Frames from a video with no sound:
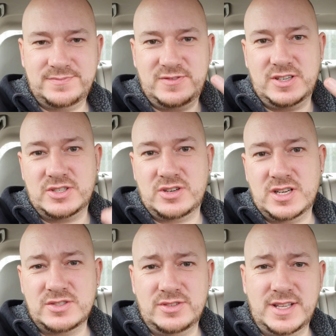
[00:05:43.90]
Fingers
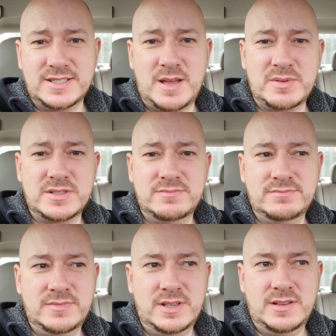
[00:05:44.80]
crossed nothing else happens.
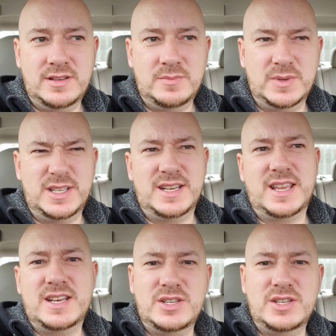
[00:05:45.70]
But then again,